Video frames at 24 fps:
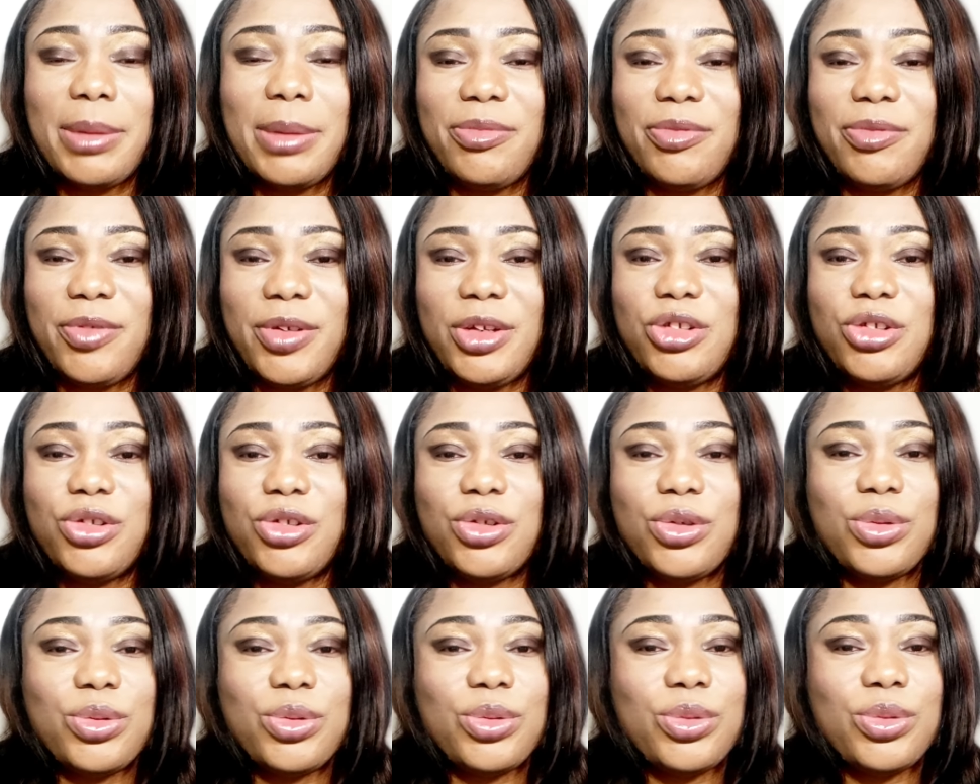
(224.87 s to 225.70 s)

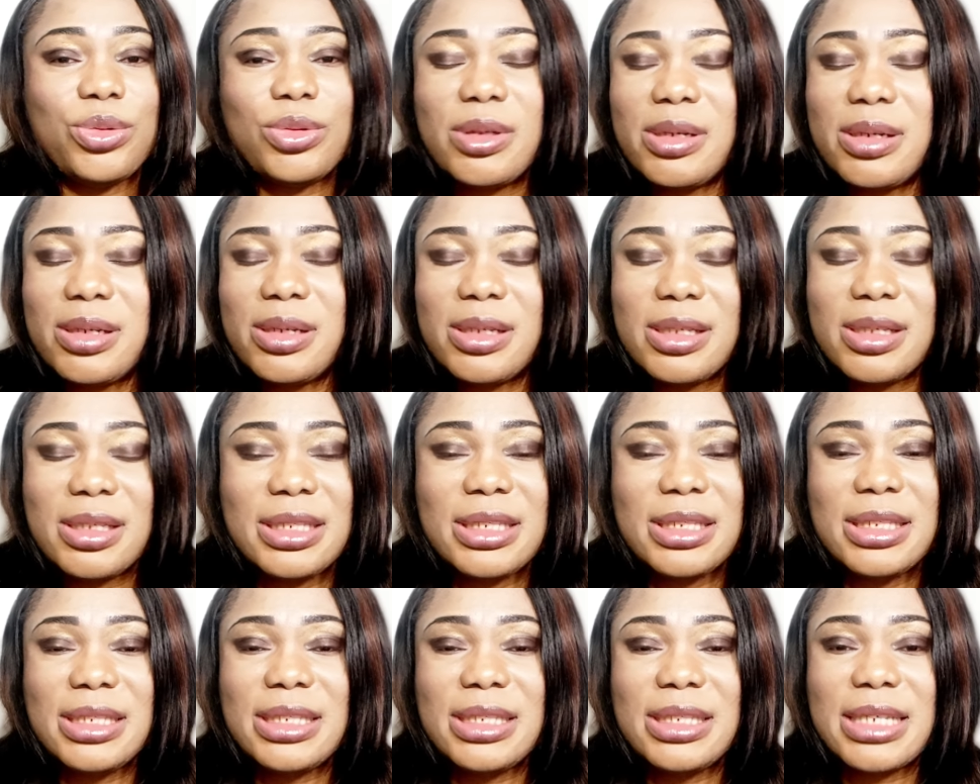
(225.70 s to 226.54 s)
Video
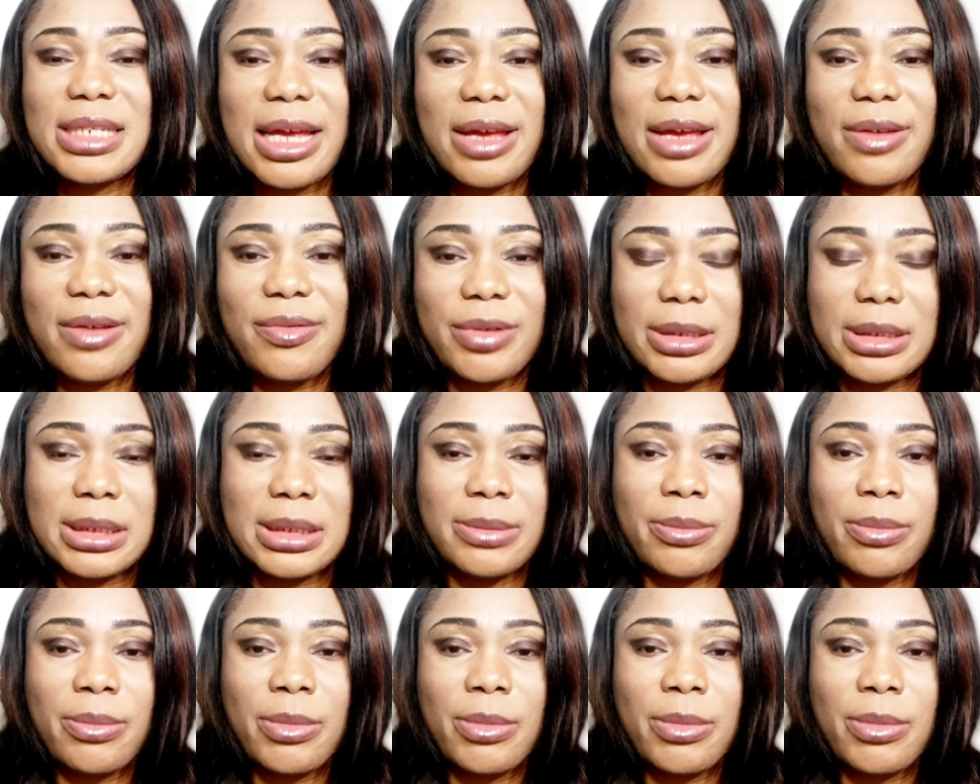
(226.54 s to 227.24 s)
service.